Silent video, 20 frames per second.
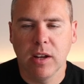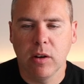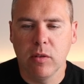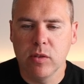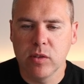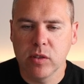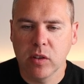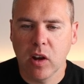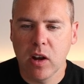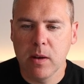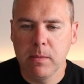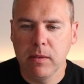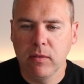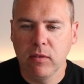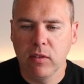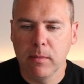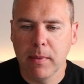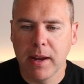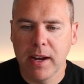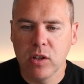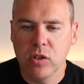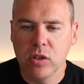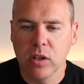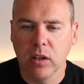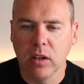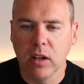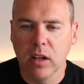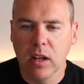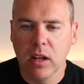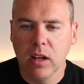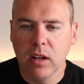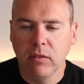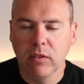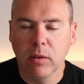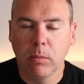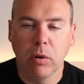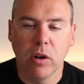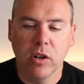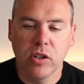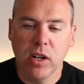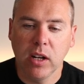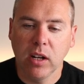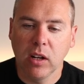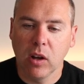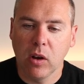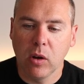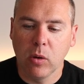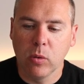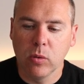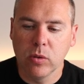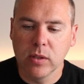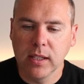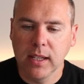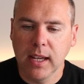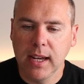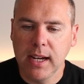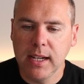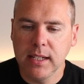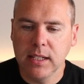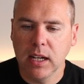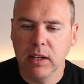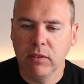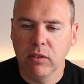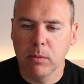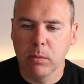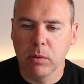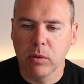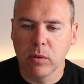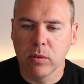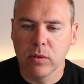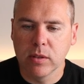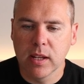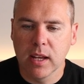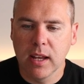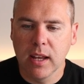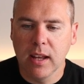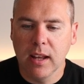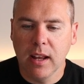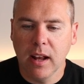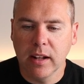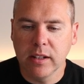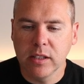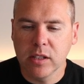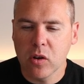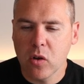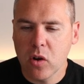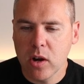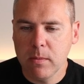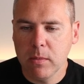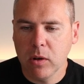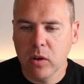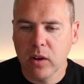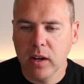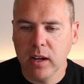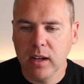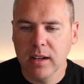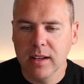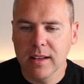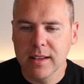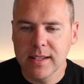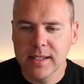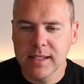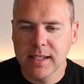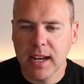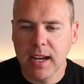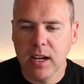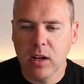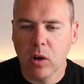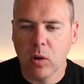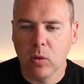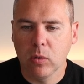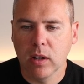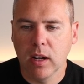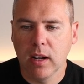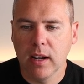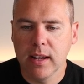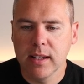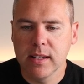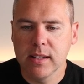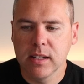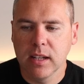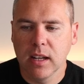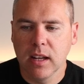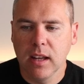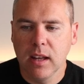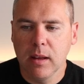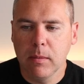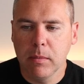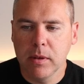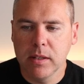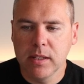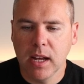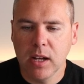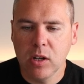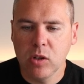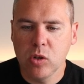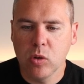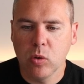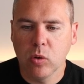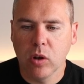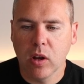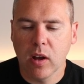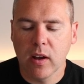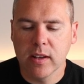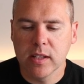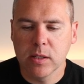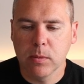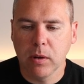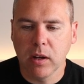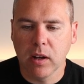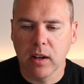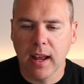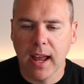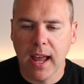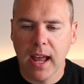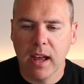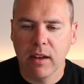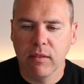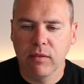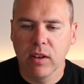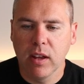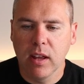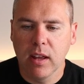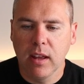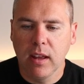own scope information for project goals, key deliverables, a timeline, stakeholder list, potential costs we're going to have,